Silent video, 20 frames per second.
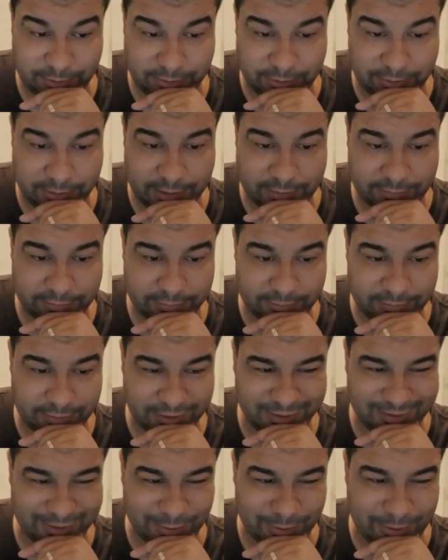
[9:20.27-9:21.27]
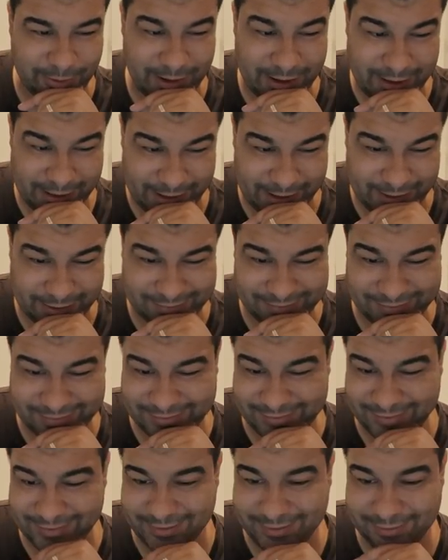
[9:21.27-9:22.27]
wheel drive. Look at the ride height on
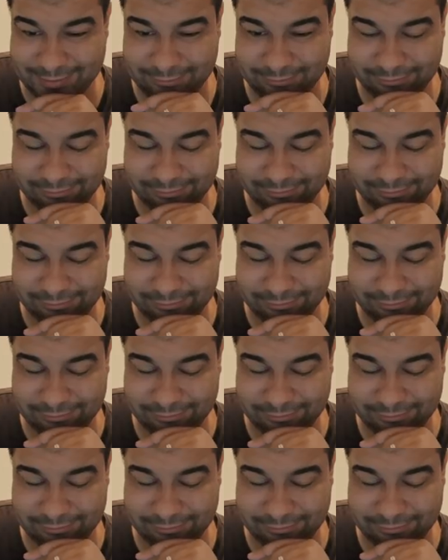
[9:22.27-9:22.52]
this thing.